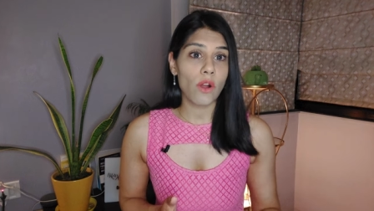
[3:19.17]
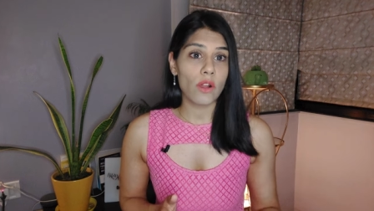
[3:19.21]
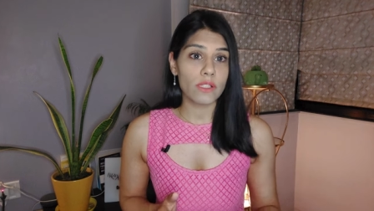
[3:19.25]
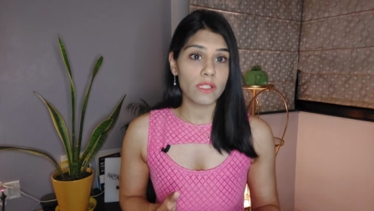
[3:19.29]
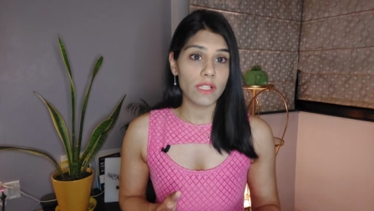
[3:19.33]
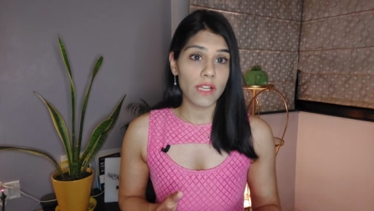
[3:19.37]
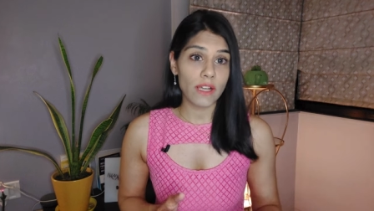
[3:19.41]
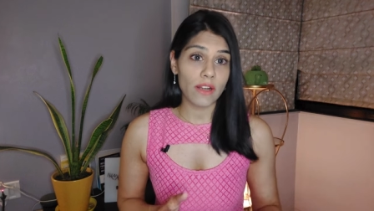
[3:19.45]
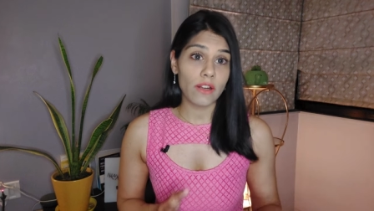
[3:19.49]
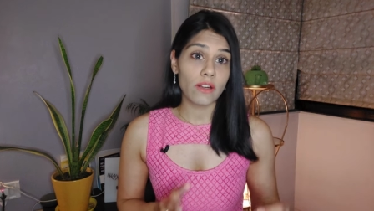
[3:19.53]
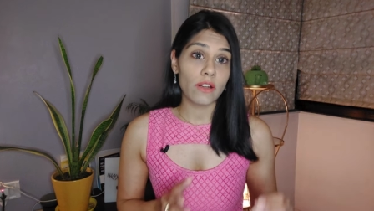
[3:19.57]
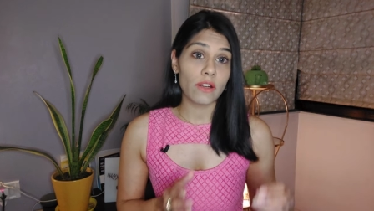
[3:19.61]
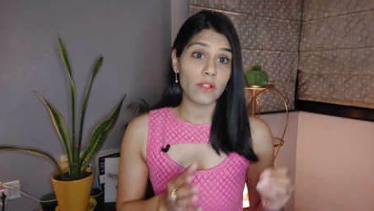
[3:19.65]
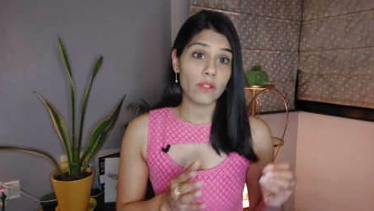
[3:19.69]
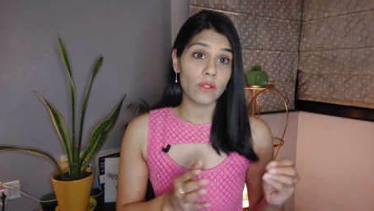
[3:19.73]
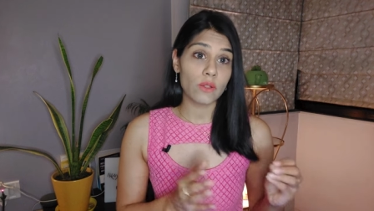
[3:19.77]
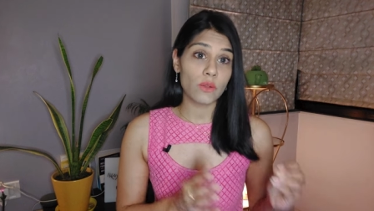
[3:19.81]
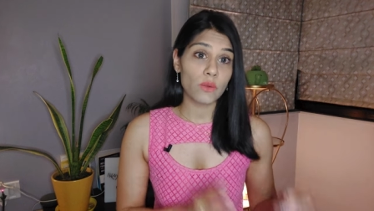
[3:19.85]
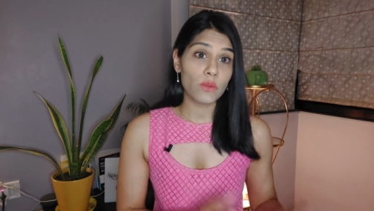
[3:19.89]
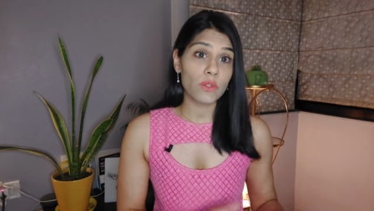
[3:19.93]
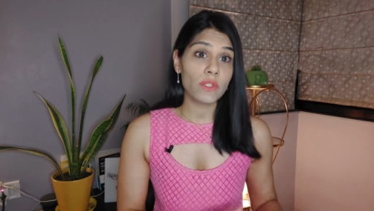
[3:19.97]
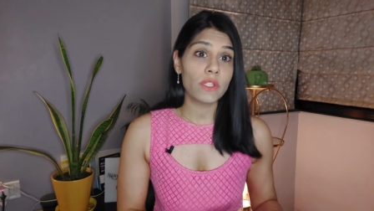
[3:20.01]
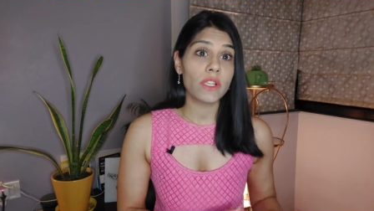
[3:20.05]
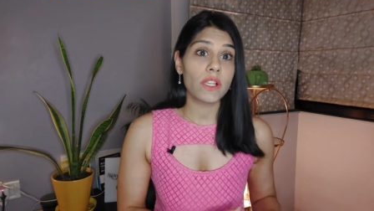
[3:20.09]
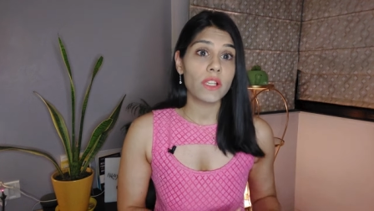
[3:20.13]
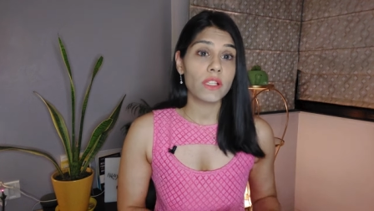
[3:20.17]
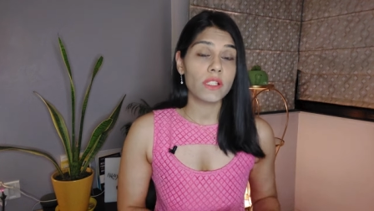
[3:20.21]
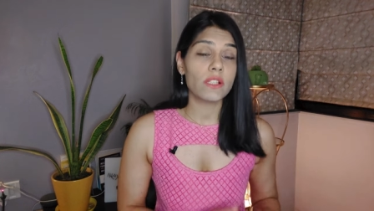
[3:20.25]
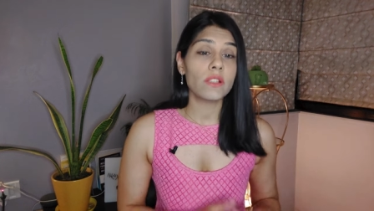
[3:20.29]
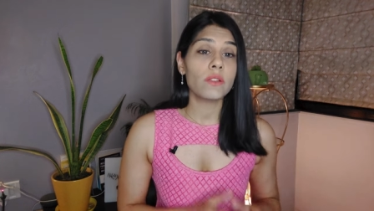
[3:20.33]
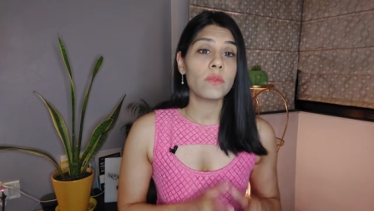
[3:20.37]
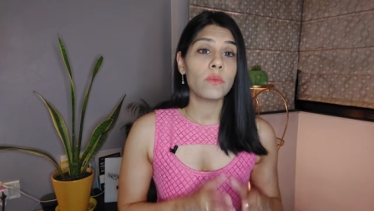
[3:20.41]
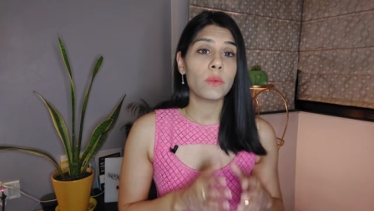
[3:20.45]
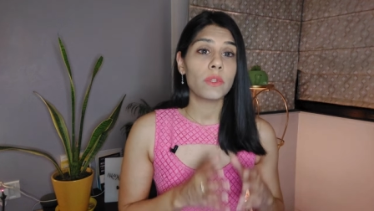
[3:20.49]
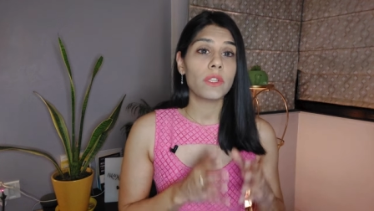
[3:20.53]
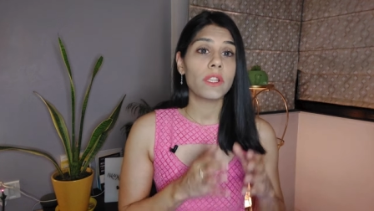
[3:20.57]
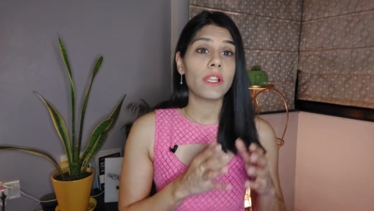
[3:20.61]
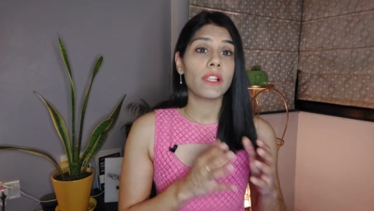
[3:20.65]
that are
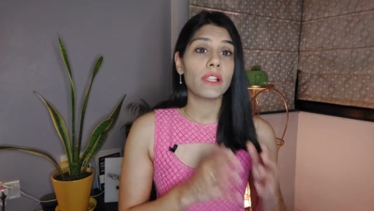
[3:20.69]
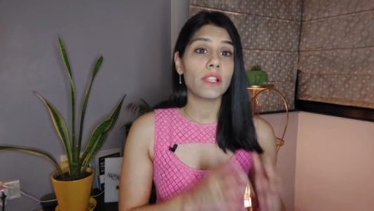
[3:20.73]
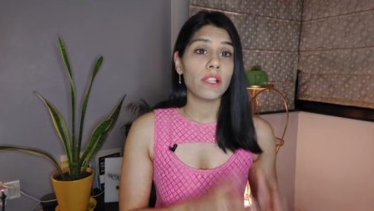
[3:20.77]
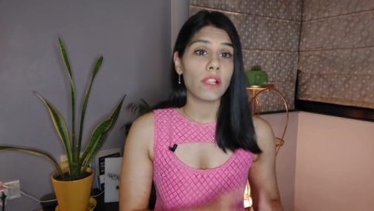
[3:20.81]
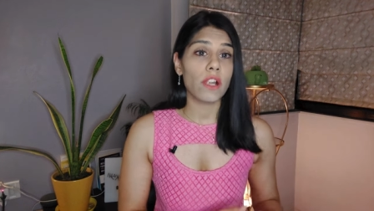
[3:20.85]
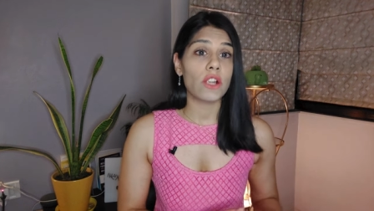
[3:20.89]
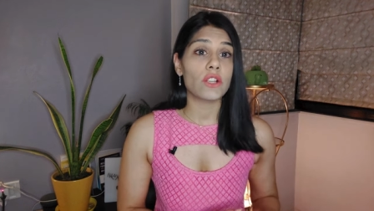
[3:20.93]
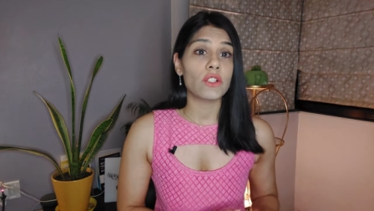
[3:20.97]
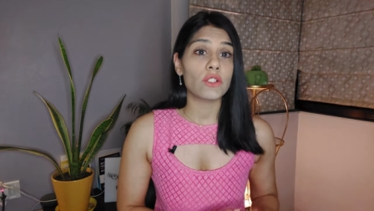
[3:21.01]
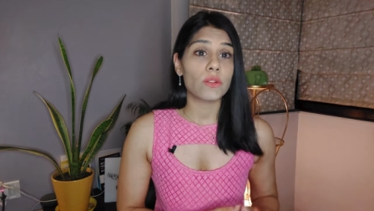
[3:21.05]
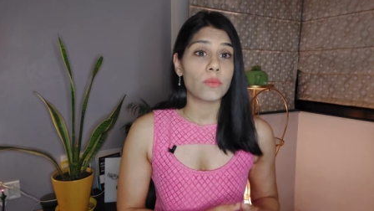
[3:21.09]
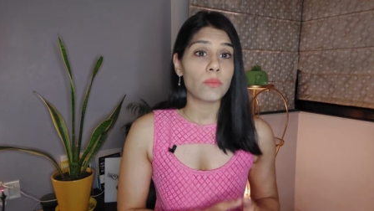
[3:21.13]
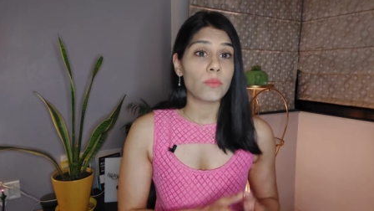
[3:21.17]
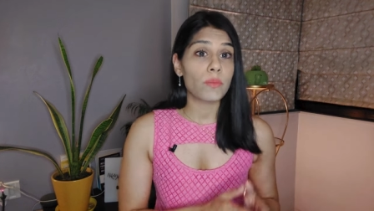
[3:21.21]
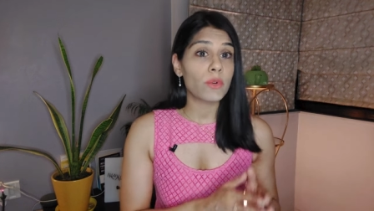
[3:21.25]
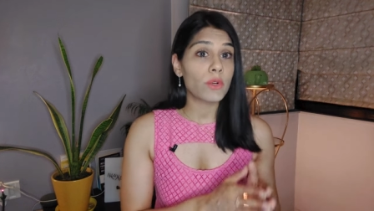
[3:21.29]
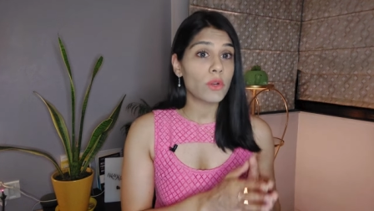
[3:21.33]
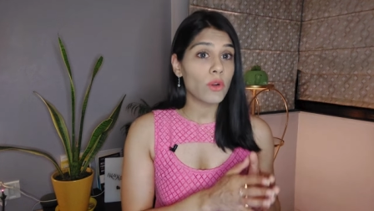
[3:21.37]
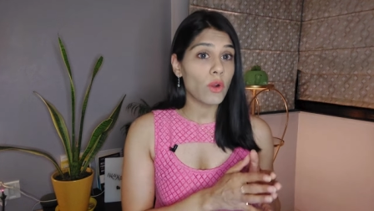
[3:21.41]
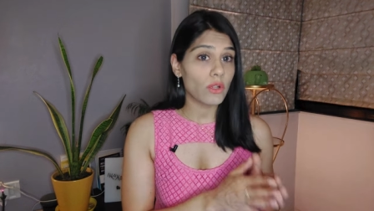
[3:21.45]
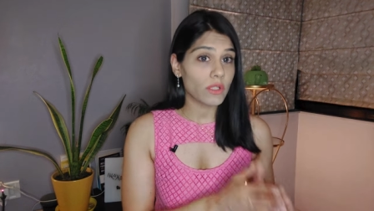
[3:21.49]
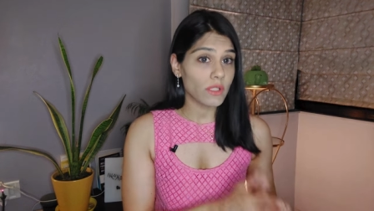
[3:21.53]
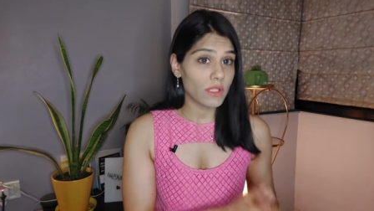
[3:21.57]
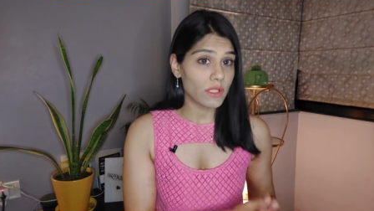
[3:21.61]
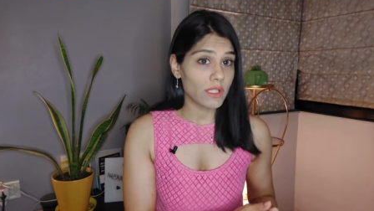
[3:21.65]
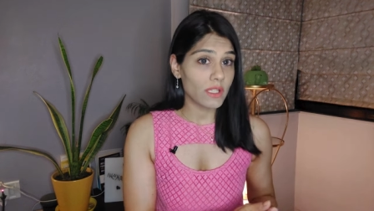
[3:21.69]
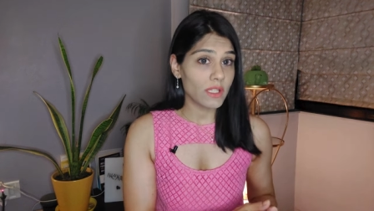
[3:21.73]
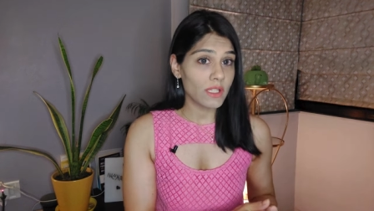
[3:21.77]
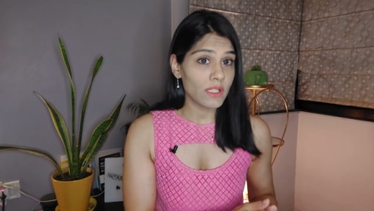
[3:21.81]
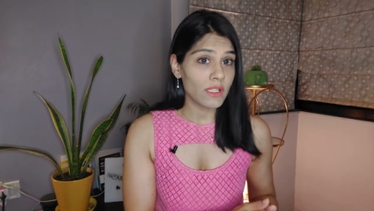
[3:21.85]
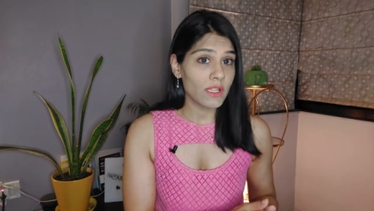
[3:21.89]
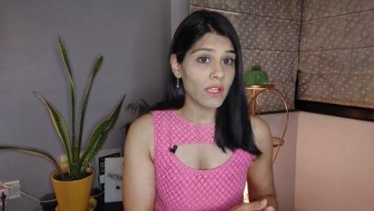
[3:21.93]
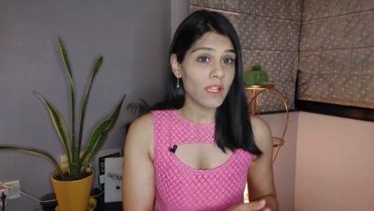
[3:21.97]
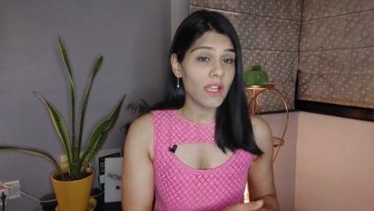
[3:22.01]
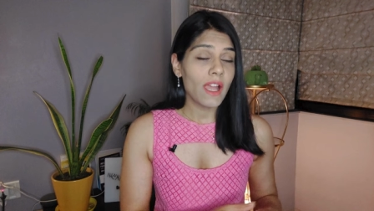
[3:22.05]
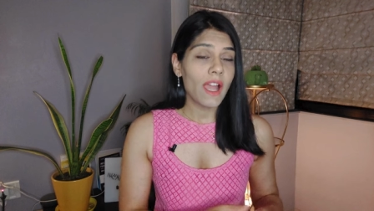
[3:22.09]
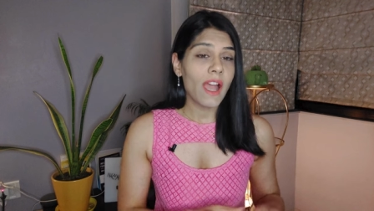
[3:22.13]
associated with enlarged prostate,